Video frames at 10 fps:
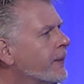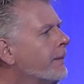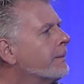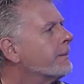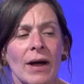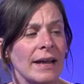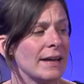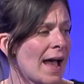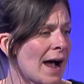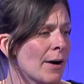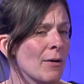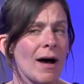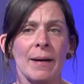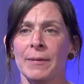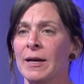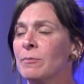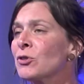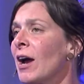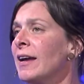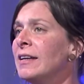For right now, I mean, I'm
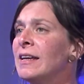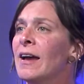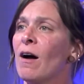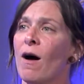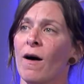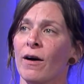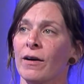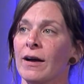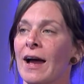trying to get art.